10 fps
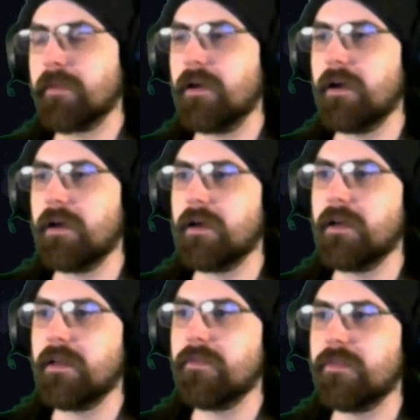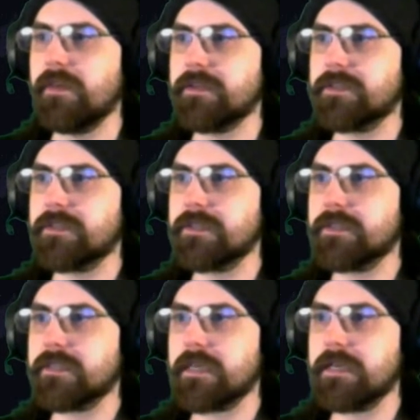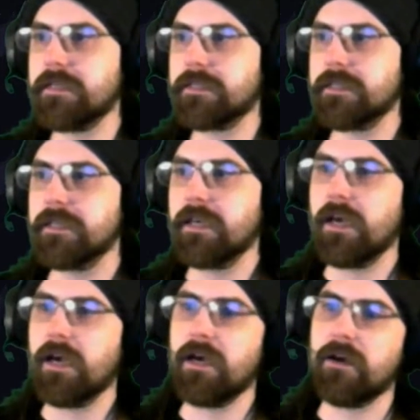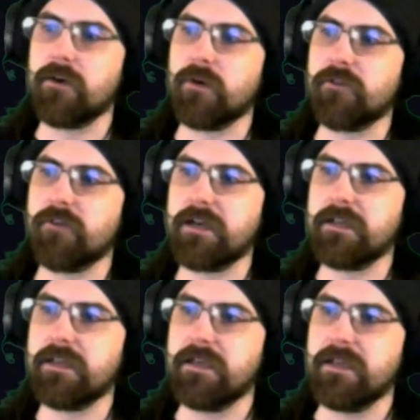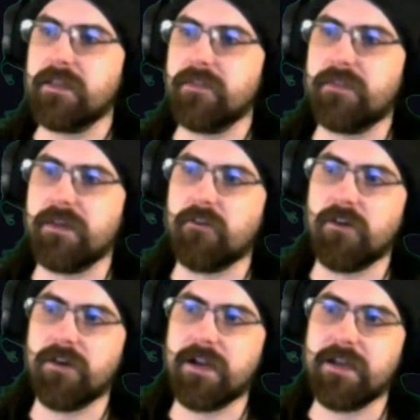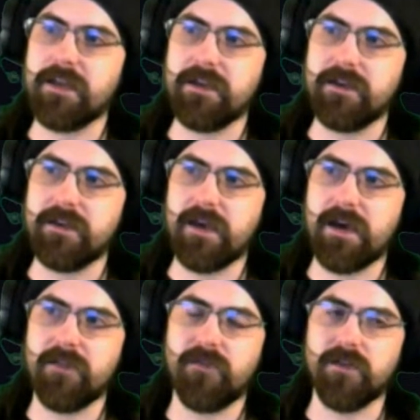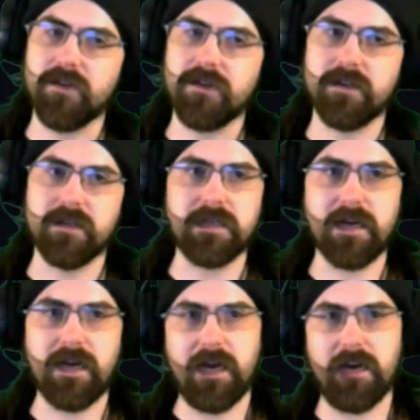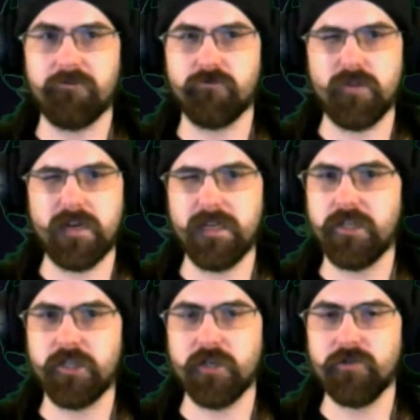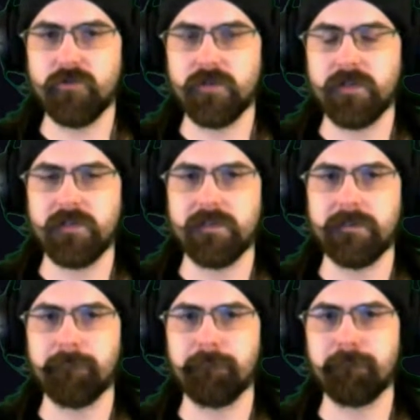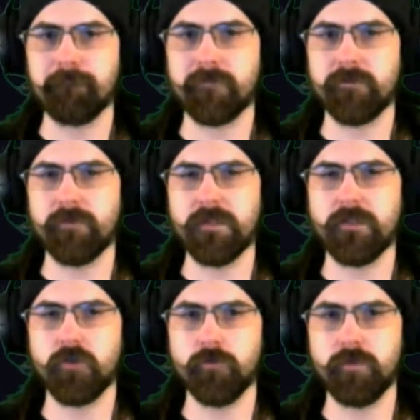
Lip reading: uh, this says quite correctly, there aren't any yet that like have really shown to be super